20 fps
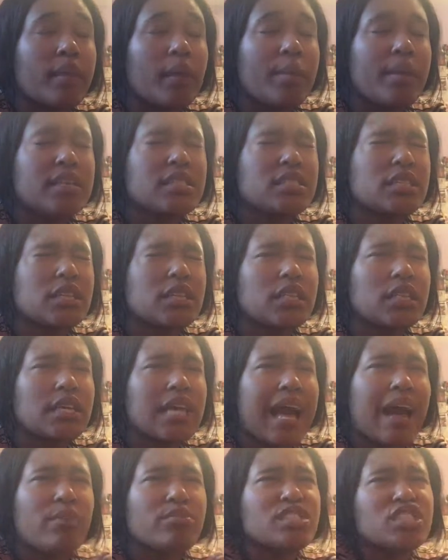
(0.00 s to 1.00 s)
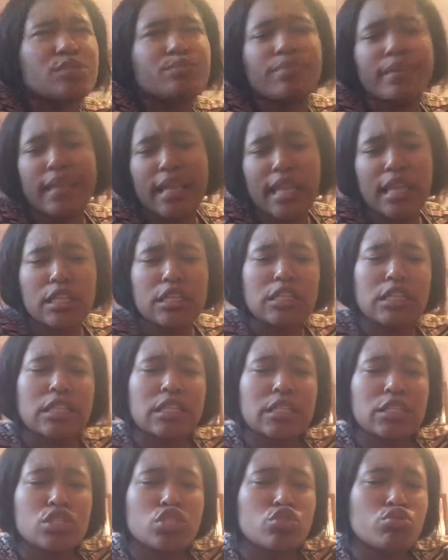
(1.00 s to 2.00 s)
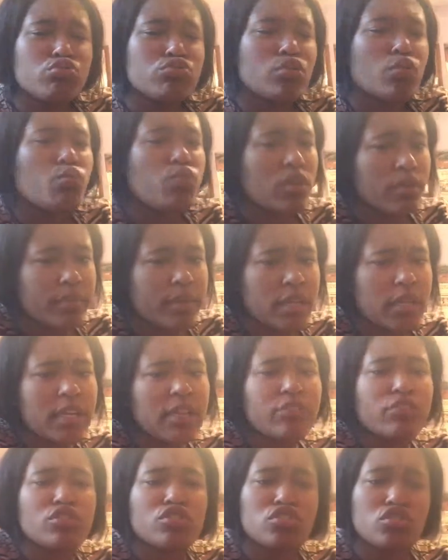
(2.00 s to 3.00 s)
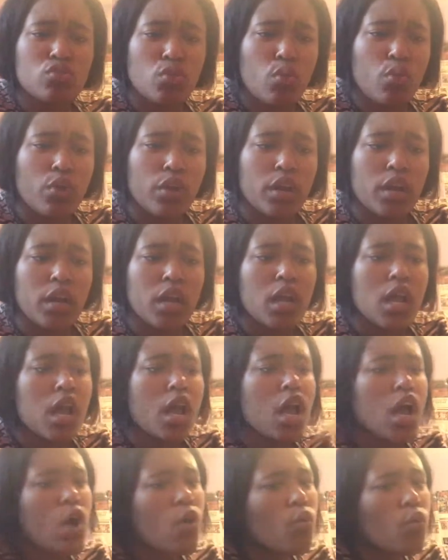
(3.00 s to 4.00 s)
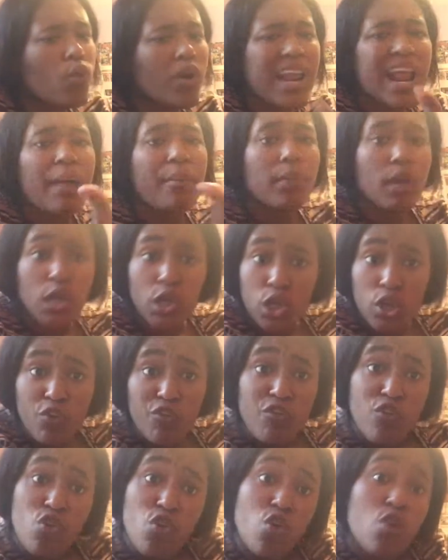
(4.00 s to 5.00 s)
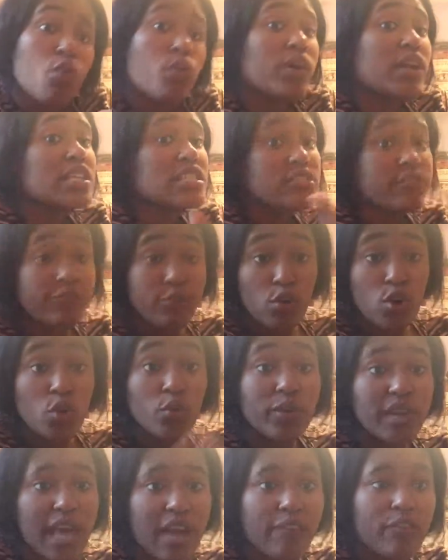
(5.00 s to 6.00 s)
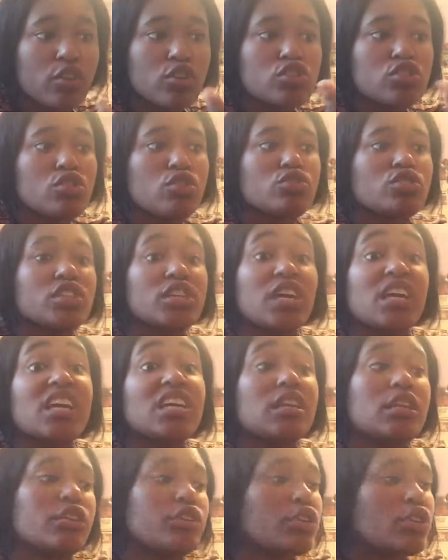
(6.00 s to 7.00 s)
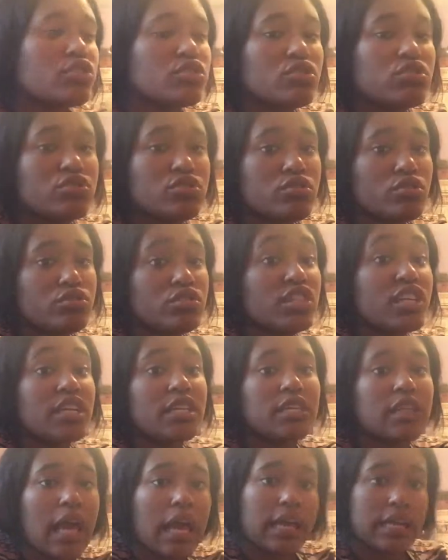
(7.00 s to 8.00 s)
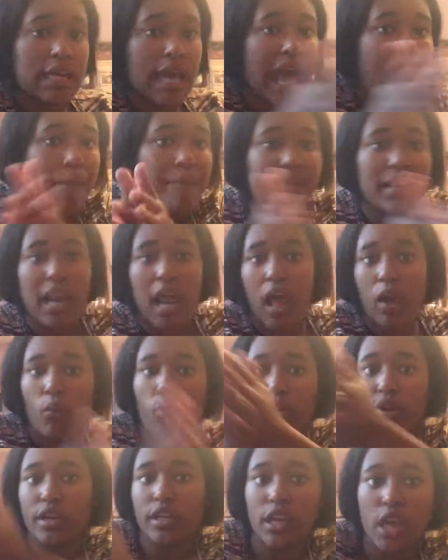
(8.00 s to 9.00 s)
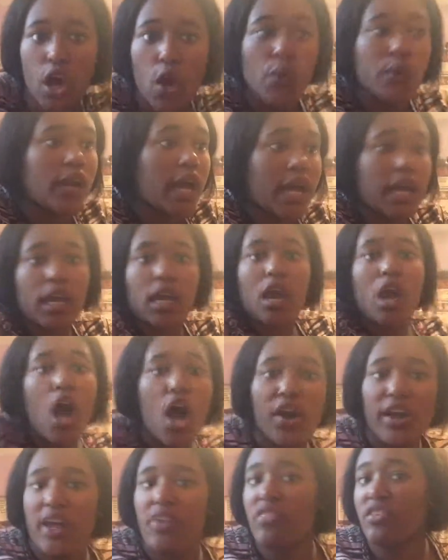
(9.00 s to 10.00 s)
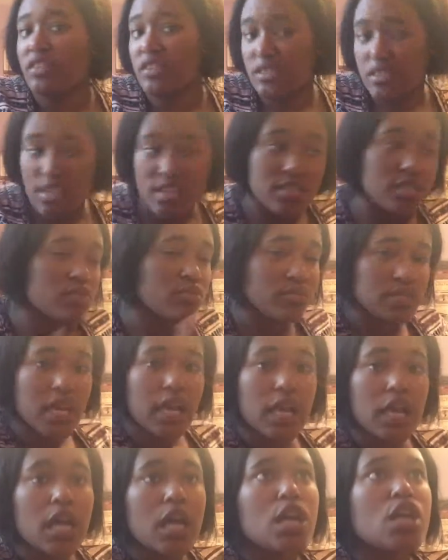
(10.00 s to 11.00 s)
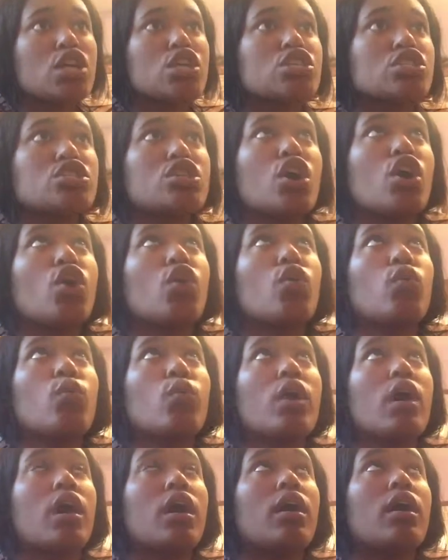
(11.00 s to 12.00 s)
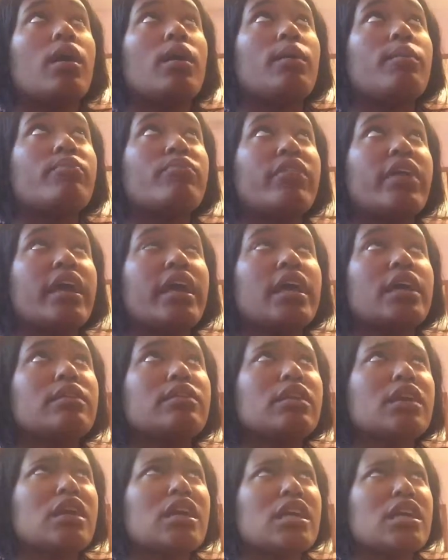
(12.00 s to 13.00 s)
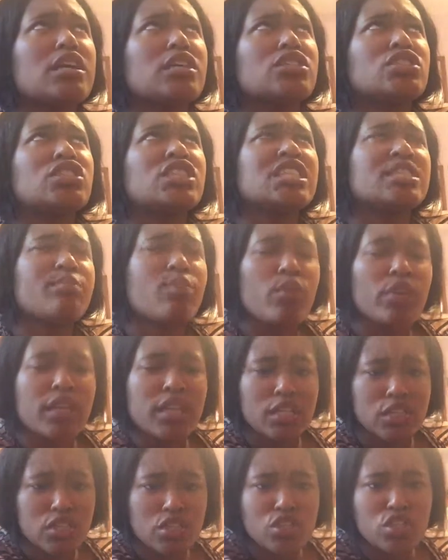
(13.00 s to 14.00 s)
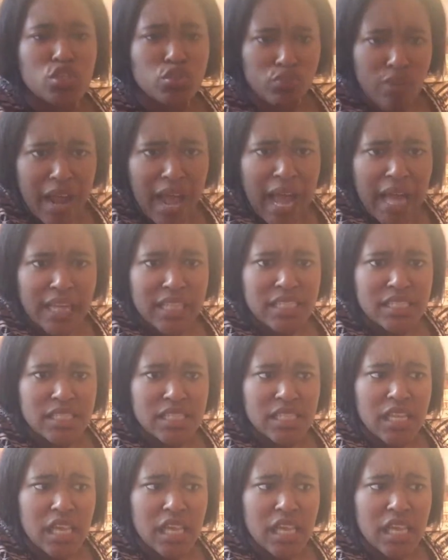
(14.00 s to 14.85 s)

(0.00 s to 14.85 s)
basically I was explaining to the woman in the store what I'm looking for, what it's for, whatever, so she can you know so so she can like guide me like where to go, like okay this is this you know what I'm saying. So um, then she's pointing to tracks,